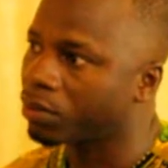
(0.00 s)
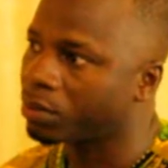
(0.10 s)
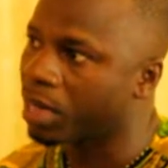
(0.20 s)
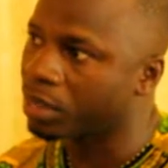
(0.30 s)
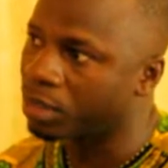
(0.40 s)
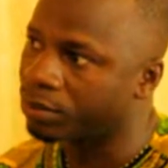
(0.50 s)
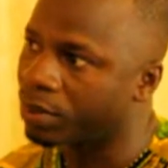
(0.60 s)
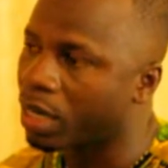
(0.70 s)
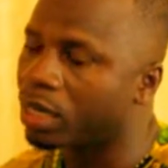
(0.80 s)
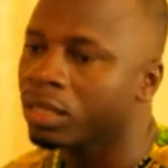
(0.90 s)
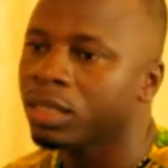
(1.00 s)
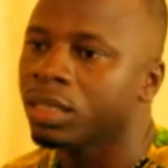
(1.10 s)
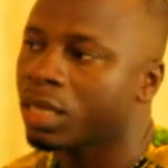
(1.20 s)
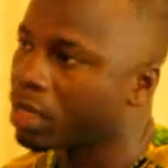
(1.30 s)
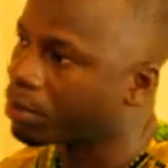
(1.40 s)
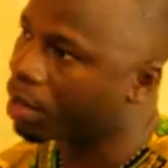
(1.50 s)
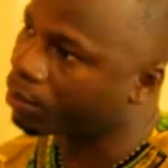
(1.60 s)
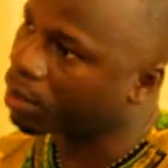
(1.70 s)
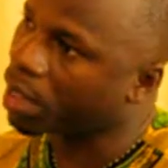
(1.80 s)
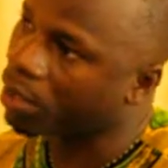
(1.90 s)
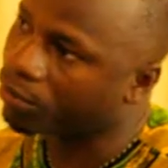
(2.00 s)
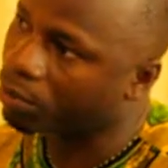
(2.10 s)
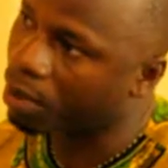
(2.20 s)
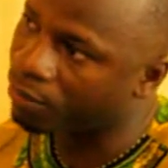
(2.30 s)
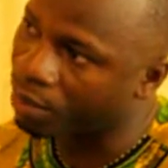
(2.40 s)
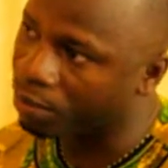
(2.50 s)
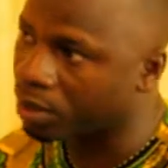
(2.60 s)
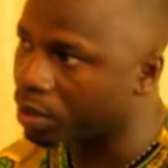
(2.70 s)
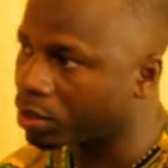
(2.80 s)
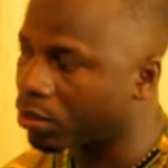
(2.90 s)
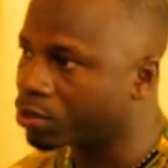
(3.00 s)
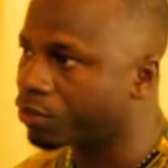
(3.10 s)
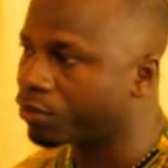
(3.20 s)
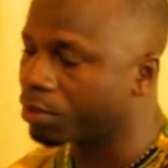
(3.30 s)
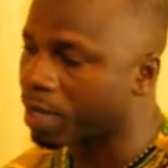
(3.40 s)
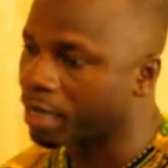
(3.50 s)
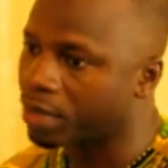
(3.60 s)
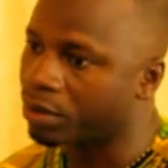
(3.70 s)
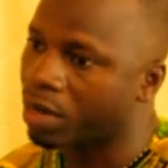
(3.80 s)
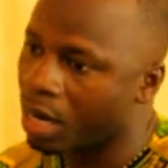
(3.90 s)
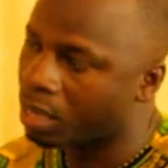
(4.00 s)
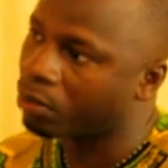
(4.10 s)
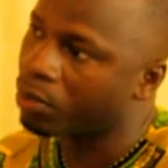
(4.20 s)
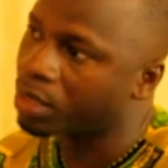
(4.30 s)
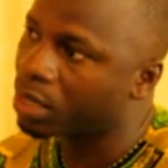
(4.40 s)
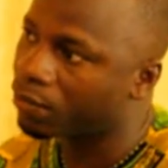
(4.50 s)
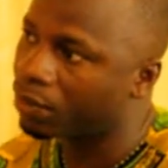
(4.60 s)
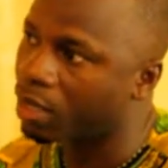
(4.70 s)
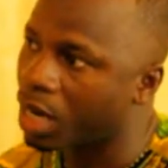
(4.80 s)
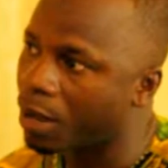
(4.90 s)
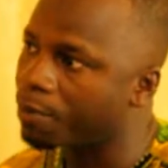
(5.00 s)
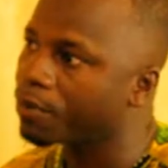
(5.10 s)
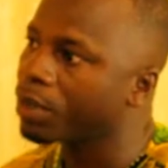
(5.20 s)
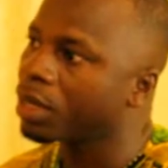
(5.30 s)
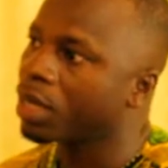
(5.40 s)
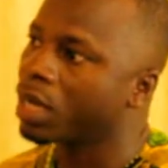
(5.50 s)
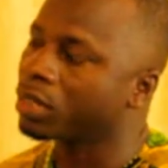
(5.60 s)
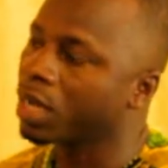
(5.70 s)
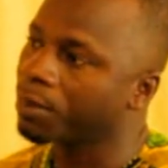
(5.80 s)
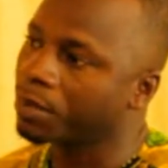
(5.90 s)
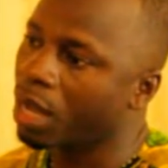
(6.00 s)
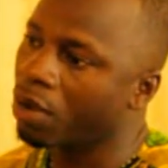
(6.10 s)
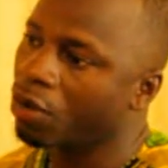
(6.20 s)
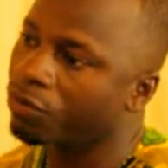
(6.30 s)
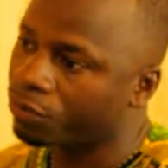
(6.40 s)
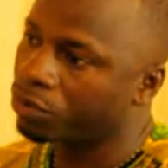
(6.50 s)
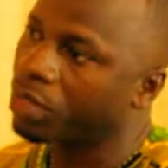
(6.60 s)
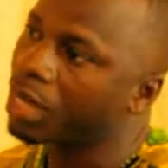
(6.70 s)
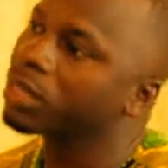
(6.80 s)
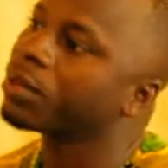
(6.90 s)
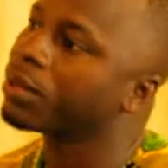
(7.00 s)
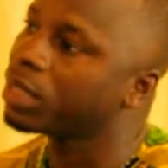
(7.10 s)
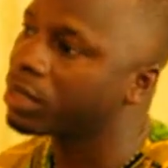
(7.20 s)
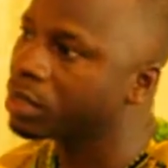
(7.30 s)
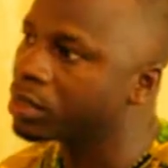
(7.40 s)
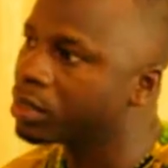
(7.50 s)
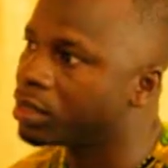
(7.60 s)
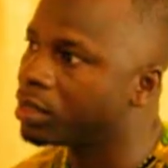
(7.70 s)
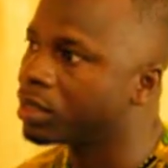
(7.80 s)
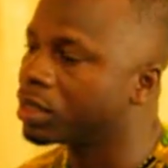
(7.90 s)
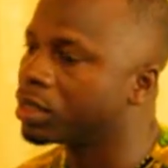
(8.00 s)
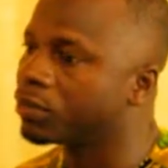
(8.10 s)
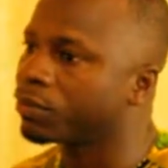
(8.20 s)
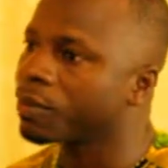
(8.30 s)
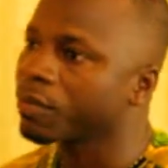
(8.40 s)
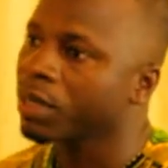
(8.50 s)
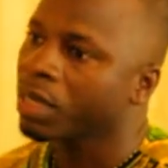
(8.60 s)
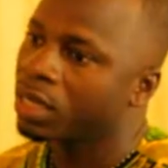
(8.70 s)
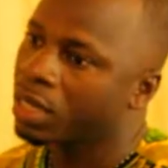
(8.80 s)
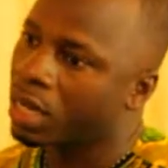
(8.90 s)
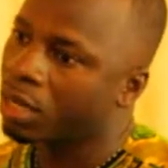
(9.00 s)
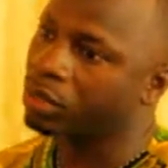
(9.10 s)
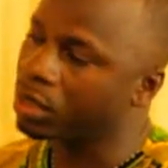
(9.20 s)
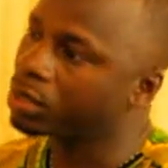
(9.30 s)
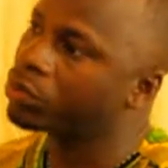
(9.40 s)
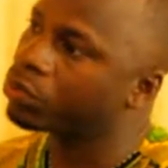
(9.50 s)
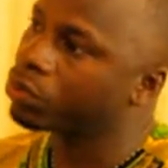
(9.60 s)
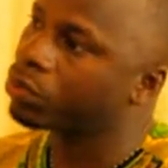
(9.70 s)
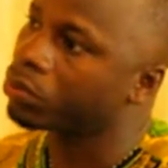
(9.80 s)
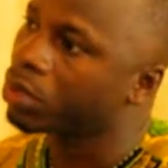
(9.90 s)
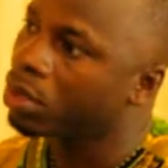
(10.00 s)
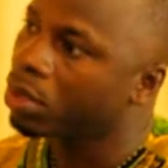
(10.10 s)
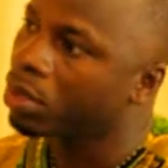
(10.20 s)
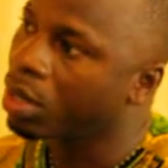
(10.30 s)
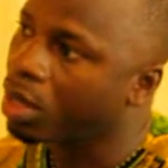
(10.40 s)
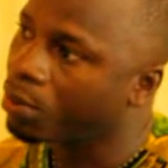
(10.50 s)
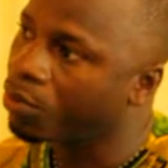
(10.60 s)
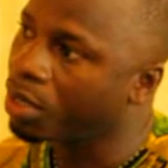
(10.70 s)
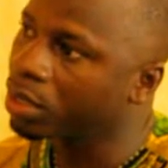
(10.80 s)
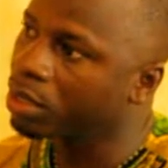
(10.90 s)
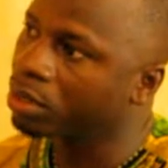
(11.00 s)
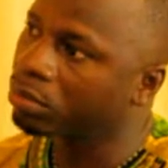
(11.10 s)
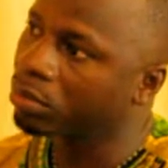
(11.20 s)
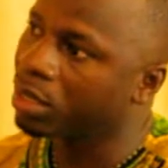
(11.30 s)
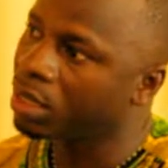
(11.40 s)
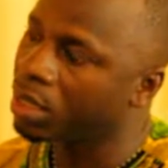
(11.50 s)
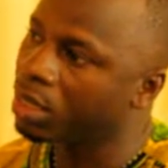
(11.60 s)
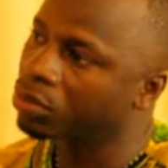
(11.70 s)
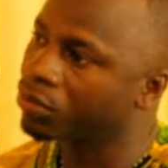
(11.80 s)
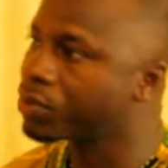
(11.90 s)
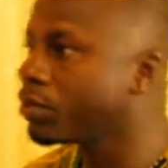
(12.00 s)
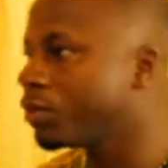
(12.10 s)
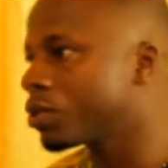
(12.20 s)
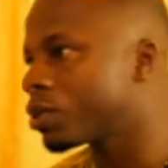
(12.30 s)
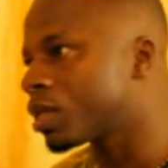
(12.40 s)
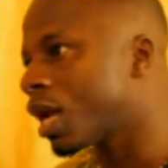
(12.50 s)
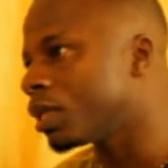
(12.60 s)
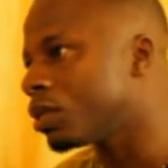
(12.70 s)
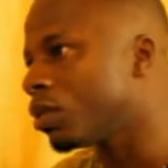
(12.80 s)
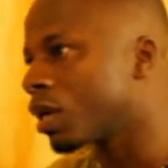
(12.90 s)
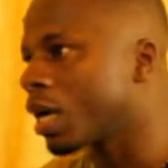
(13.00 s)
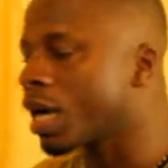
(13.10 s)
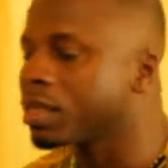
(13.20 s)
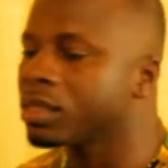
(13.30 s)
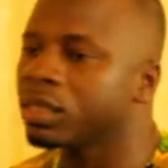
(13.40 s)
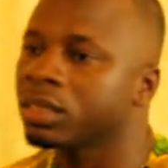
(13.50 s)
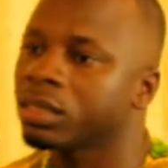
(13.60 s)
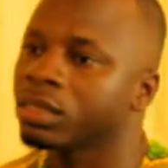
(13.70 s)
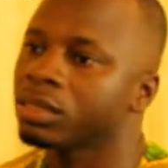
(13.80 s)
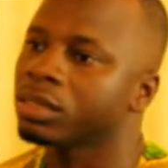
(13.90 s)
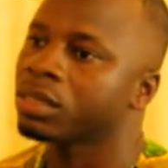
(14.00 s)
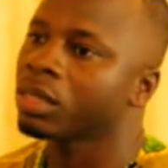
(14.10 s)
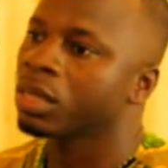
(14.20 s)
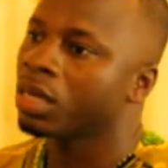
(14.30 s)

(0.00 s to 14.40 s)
from Nigeria, the Emmanuel Ivogba Foundation also from Nigeria, and West Africa chapter of United Religions Initiative. They seeks to bring leaders of civil society organizations,